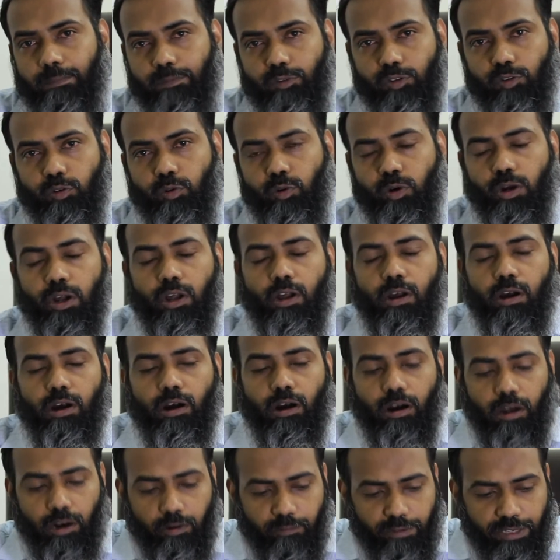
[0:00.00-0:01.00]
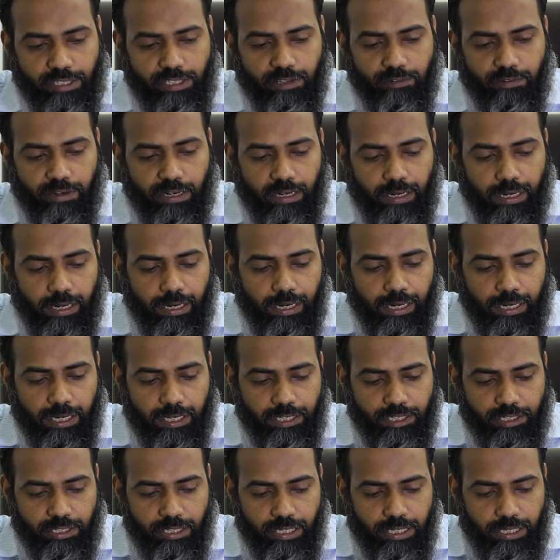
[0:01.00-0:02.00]
So always our
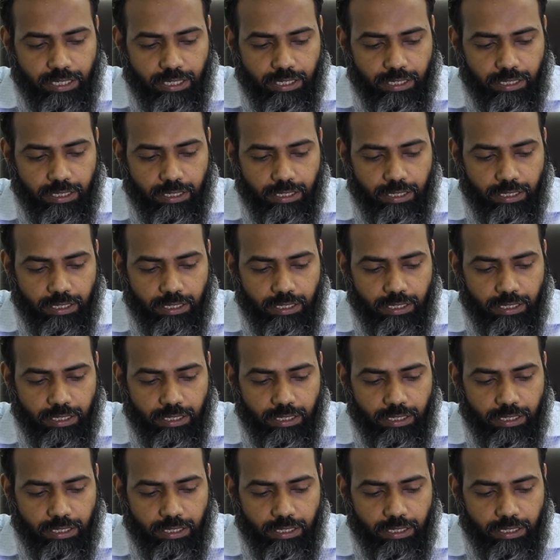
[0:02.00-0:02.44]
energy,